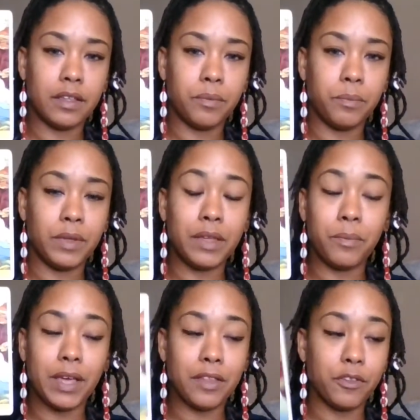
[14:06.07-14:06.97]
we
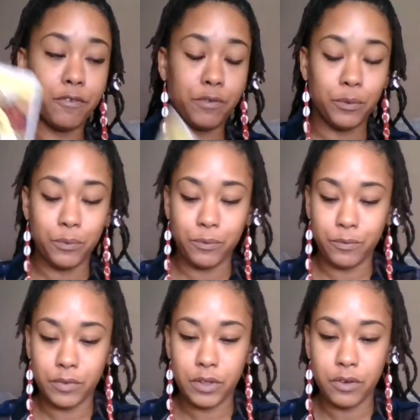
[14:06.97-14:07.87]
got the Fool
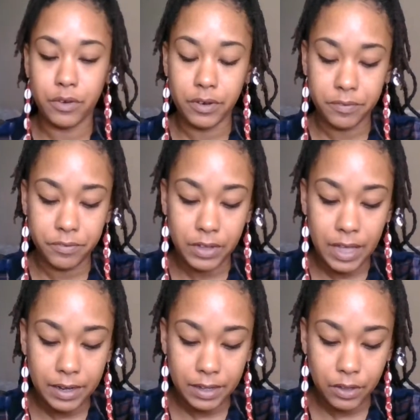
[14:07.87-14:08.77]
card for
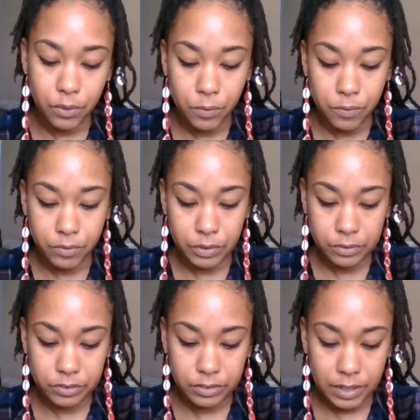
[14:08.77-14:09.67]
how to get over
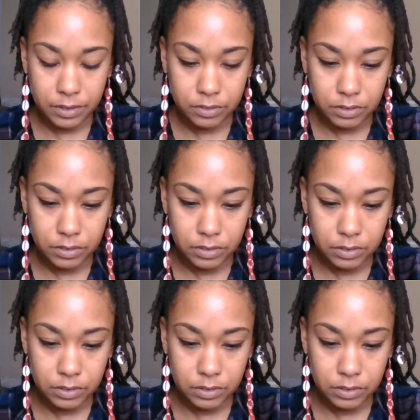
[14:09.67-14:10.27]
those challenges.